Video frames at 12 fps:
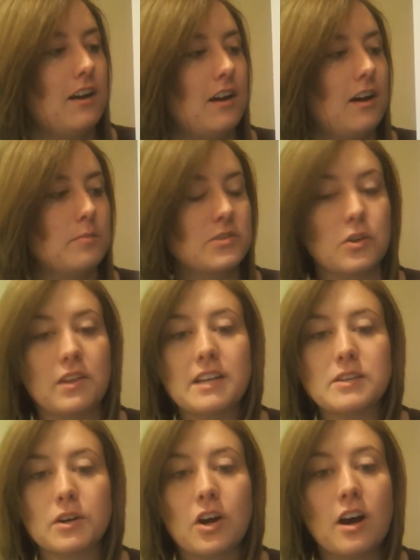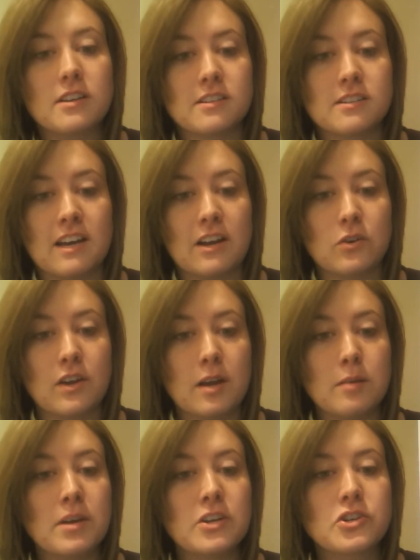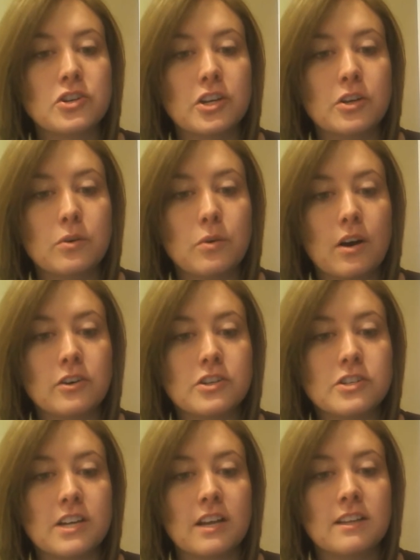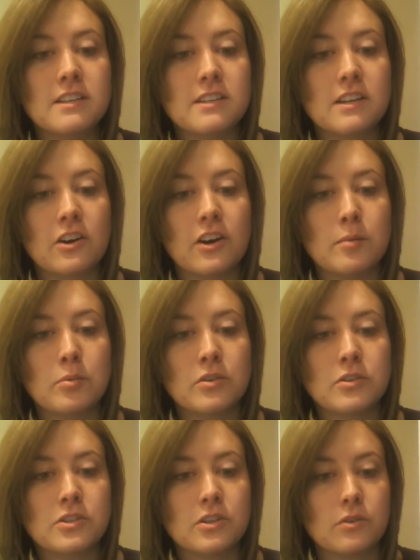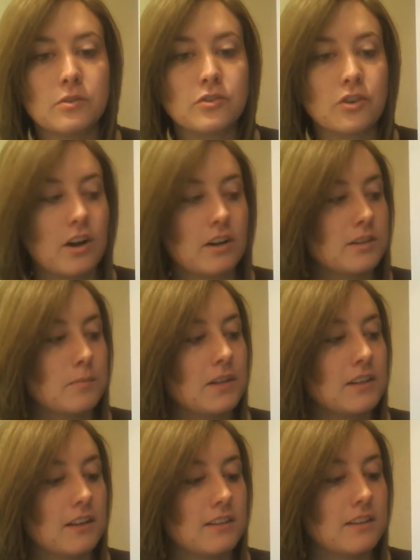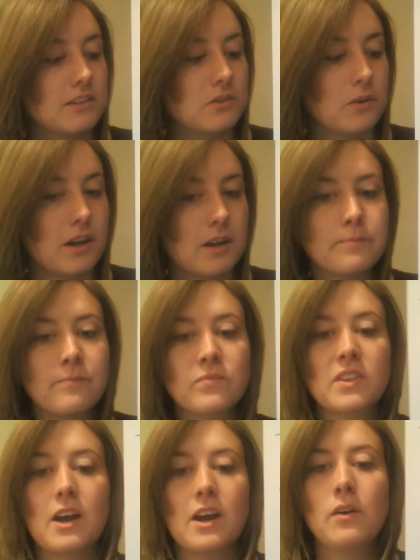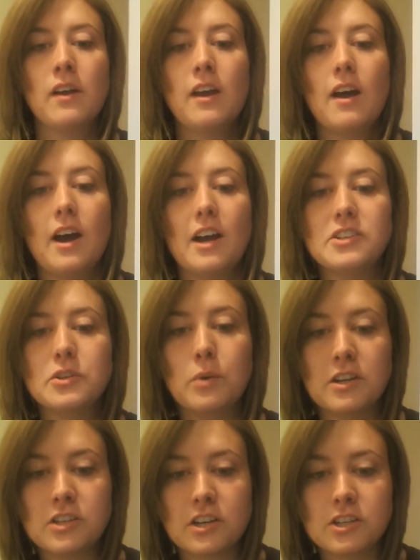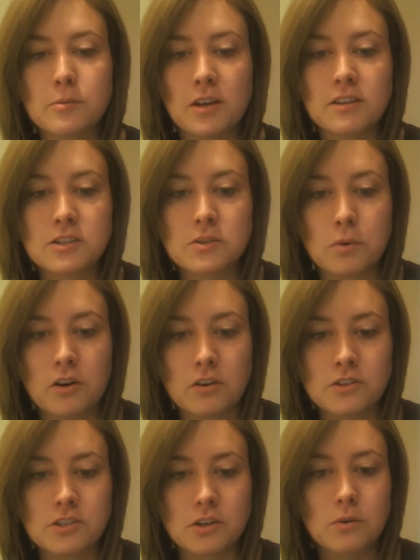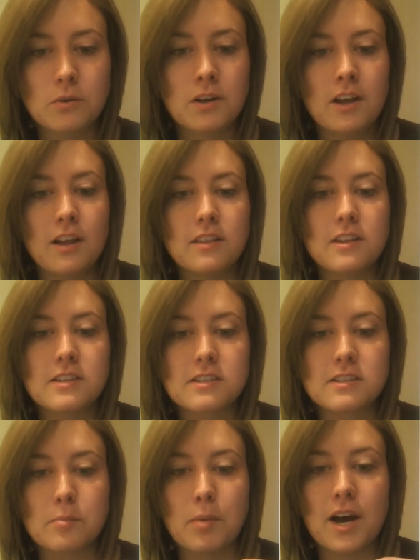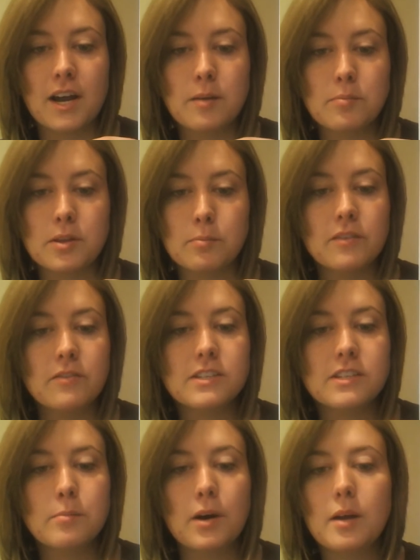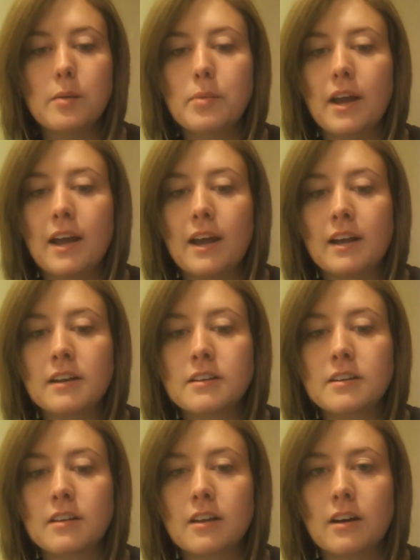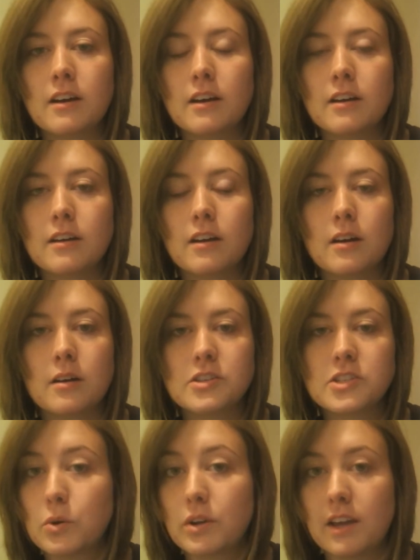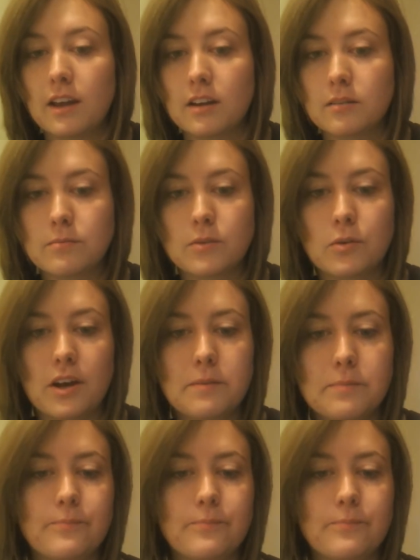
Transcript: So that's what causes that, okay? Make sure you understand this and are able to draw something like this, okay? Now, I do want to talk to you about this one also. This is a pipe, the PVC pipe, and the soda can, okay?